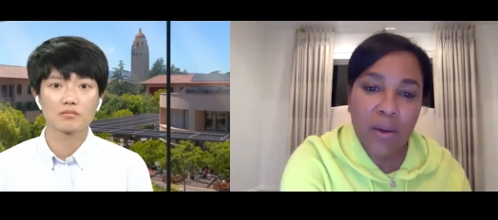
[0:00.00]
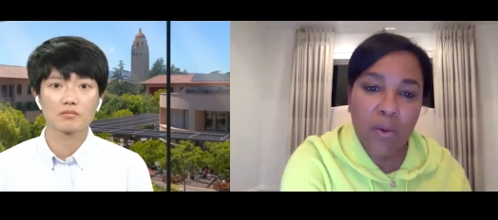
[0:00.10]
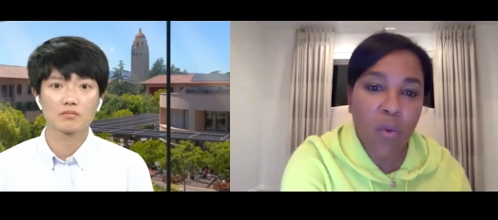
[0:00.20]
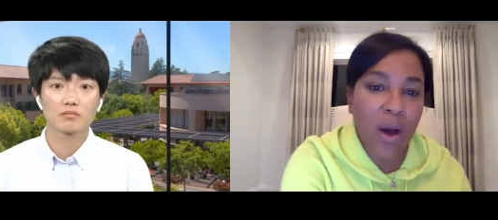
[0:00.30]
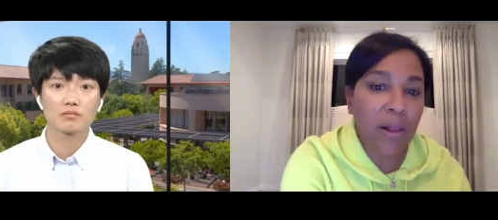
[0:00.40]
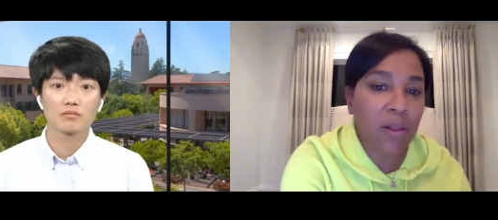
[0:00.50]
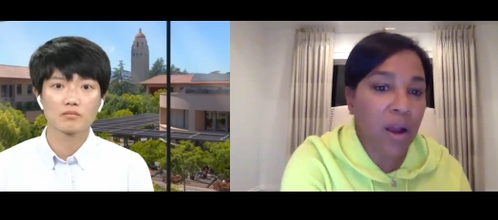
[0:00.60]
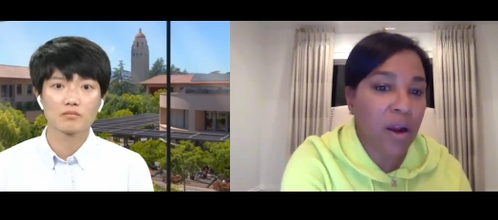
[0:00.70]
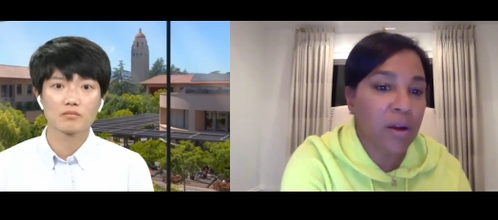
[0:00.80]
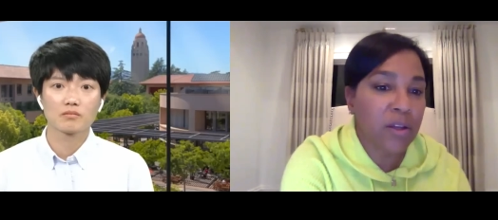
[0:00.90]
Speaker 1: while
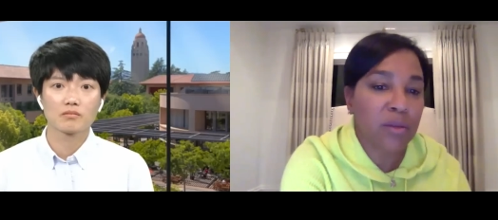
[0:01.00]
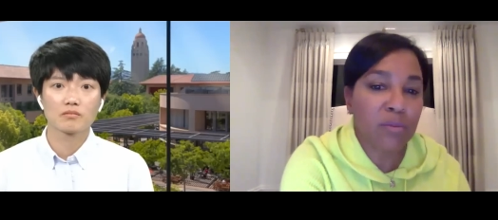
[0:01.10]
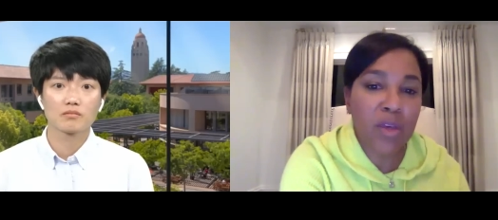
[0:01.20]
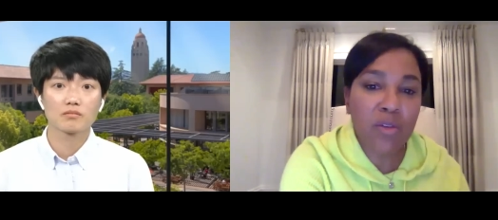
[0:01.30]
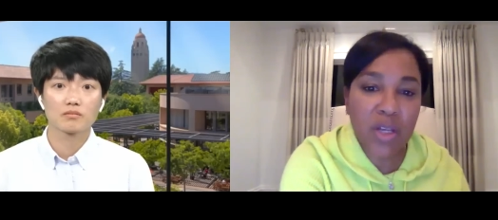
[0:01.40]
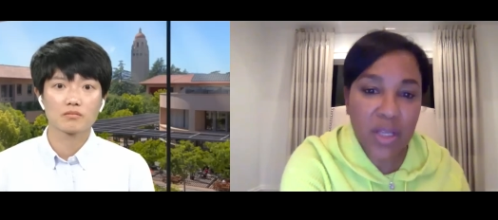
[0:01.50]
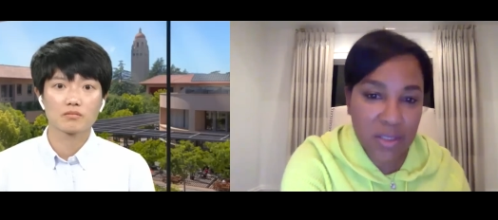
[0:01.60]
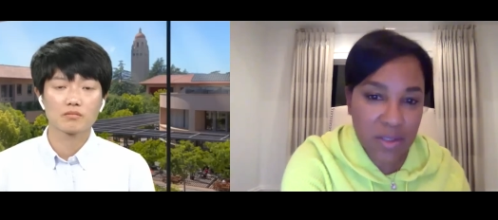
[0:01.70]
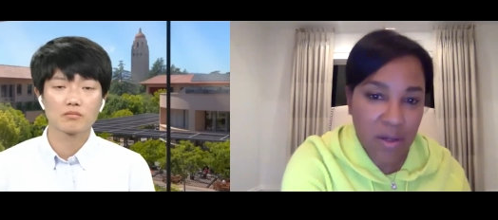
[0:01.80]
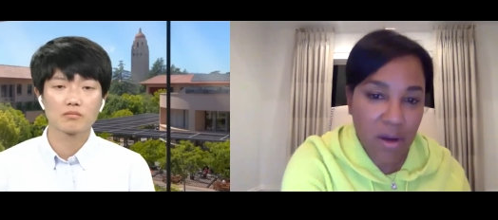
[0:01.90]
our
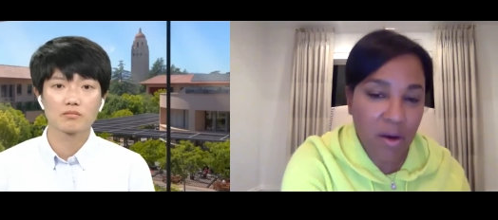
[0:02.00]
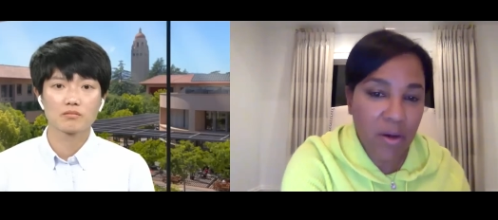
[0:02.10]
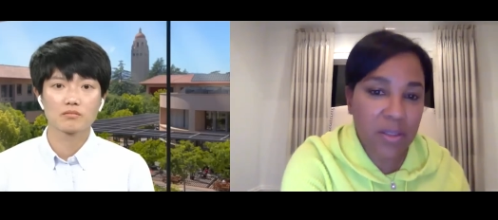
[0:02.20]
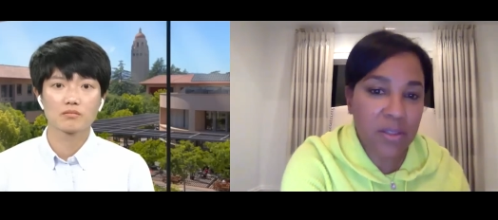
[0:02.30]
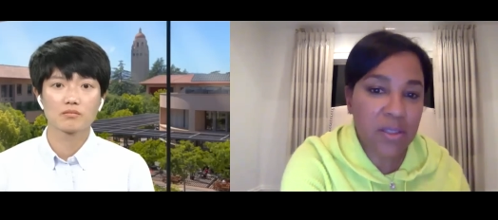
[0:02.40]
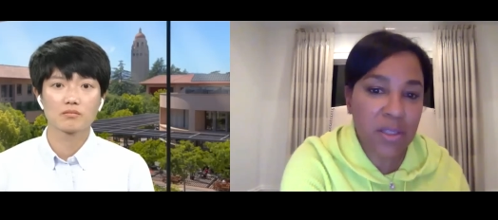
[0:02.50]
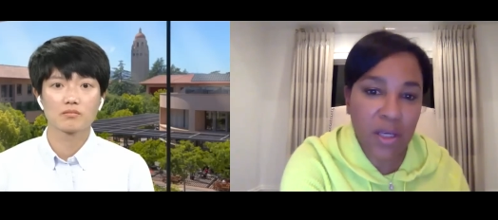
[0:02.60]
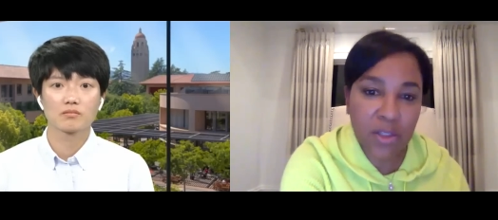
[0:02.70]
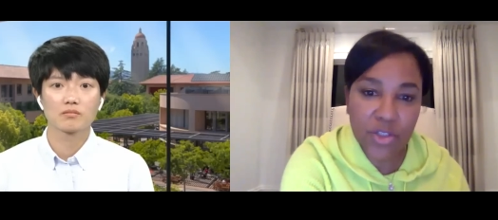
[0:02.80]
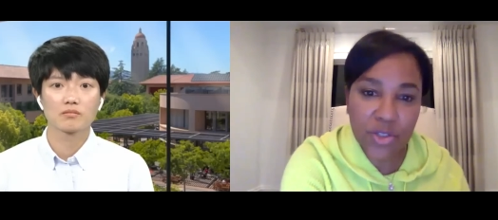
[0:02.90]
communities are in
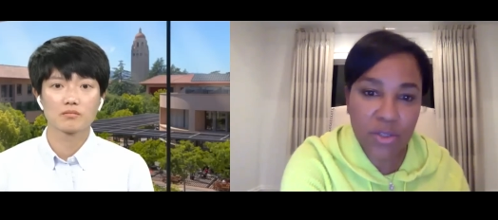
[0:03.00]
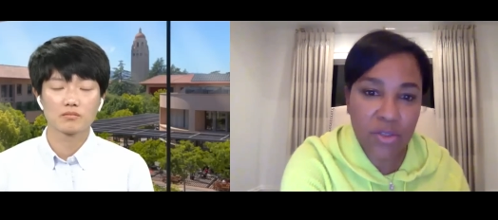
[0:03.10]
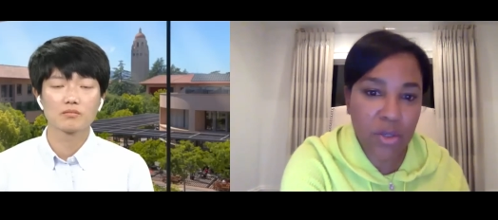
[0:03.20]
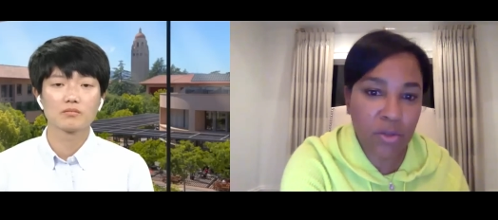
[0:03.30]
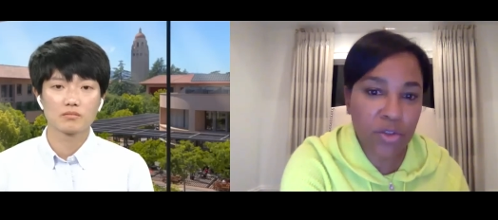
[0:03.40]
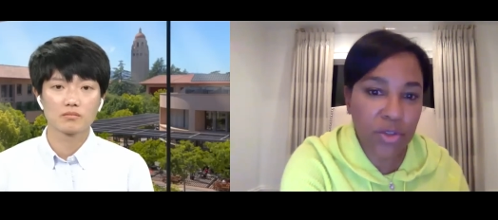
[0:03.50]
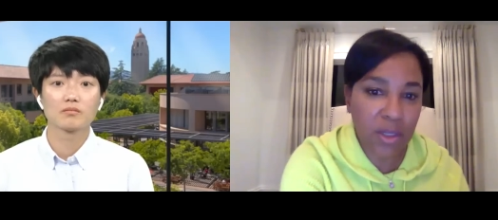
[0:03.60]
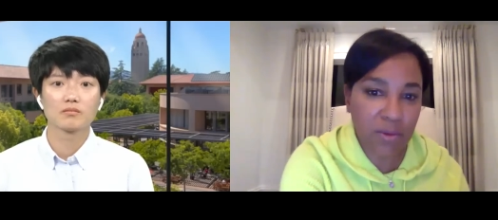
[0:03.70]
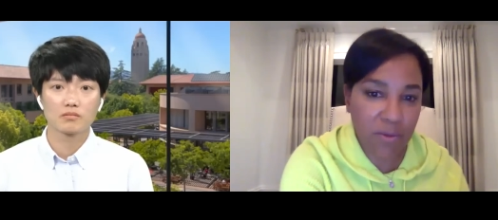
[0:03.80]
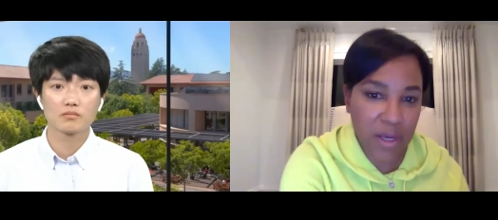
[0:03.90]
such social
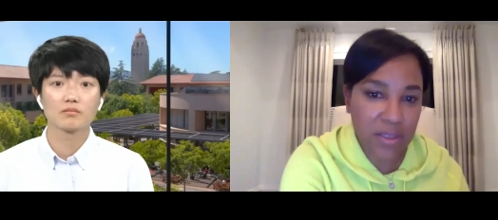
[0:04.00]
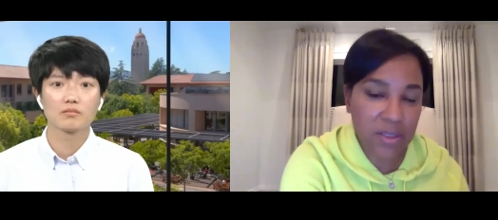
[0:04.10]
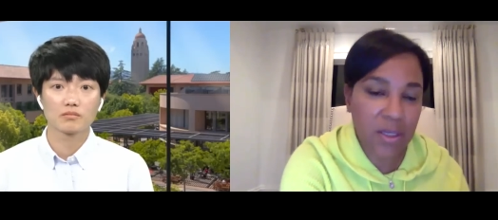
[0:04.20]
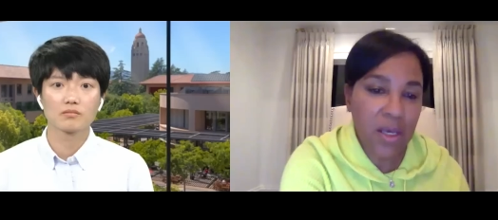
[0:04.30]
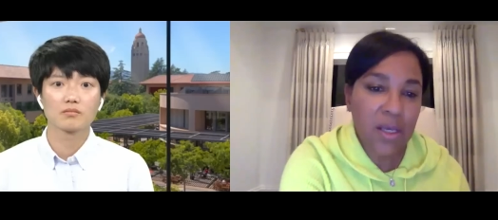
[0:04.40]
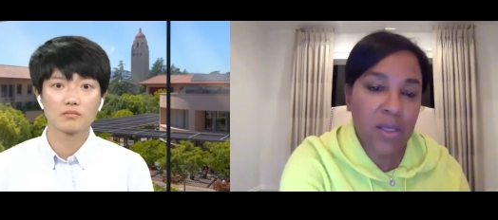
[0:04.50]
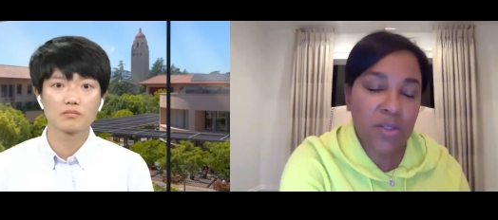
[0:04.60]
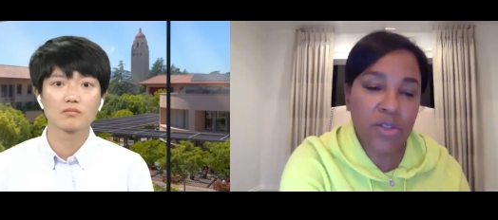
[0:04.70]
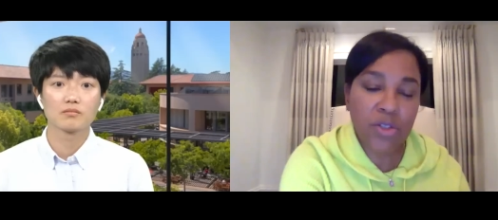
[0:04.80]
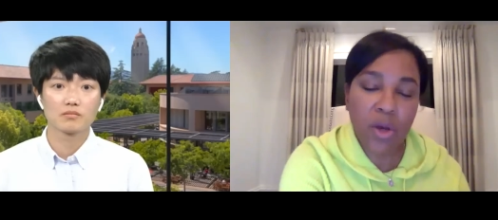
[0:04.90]
unrest,
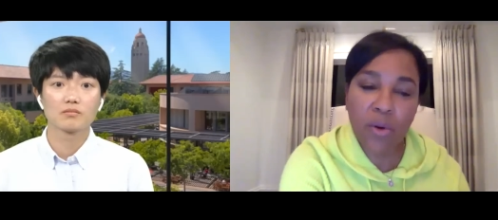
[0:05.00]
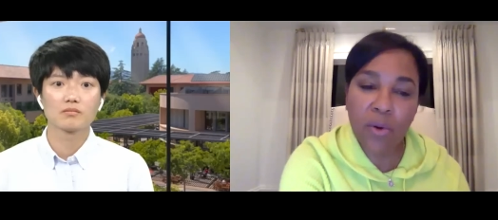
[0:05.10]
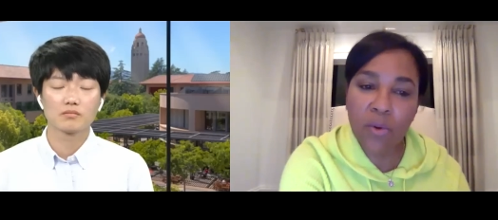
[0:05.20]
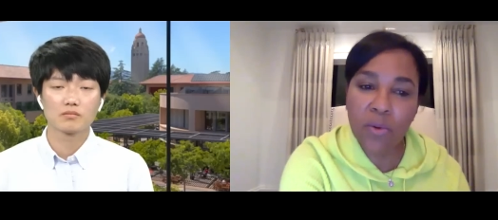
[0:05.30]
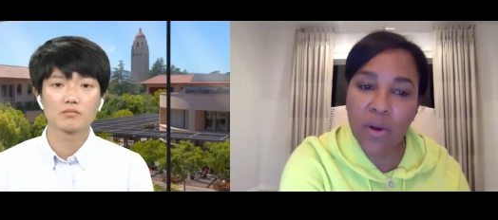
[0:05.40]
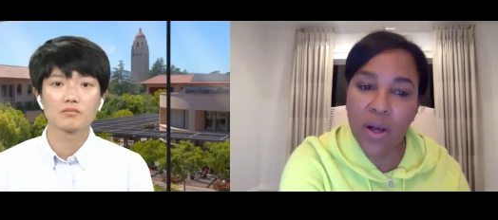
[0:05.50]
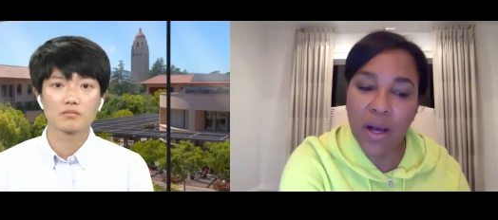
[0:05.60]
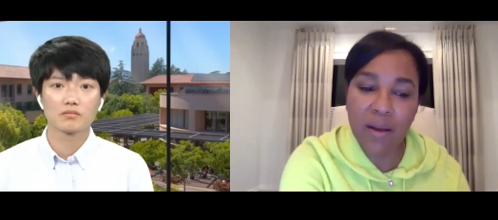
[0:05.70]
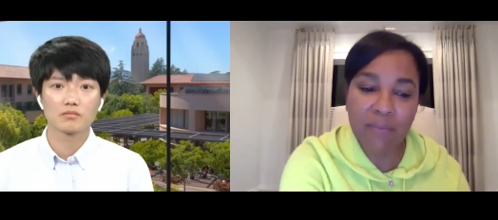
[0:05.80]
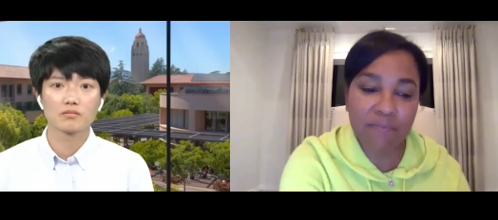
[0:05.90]
so,
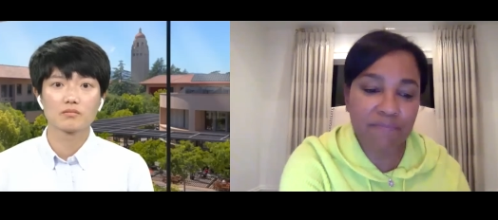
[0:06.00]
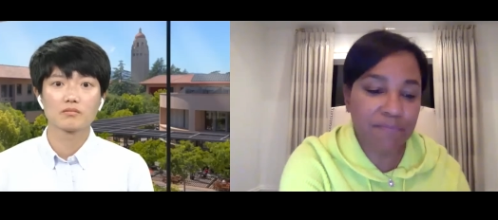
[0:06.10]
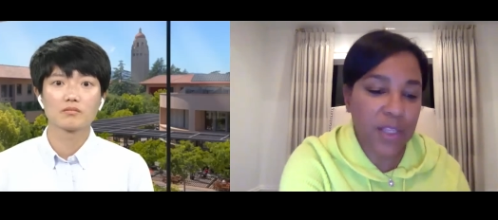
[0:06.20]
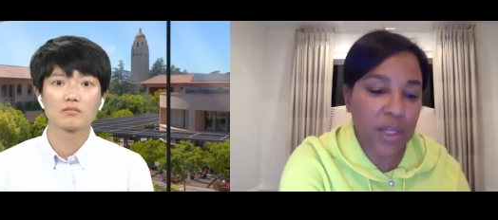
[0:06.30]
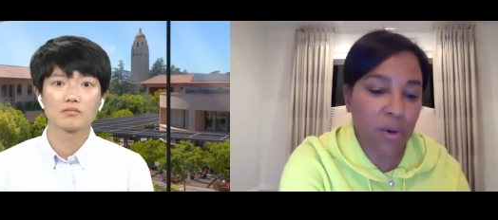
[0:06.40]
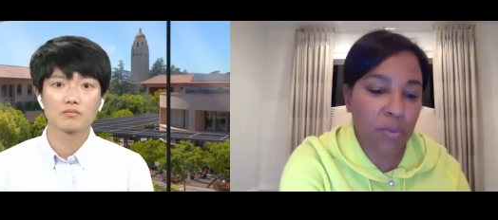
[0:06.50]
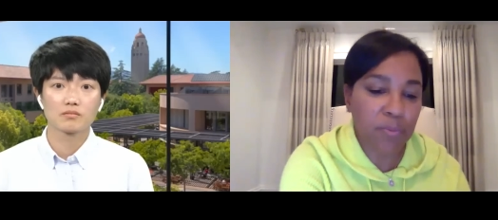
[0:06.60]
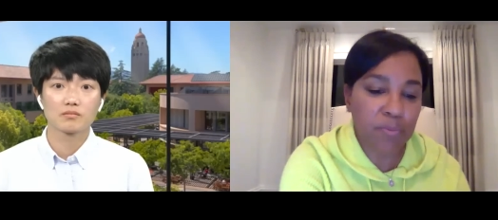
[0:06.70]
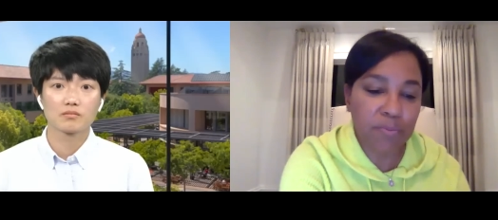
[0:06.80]
um, you know,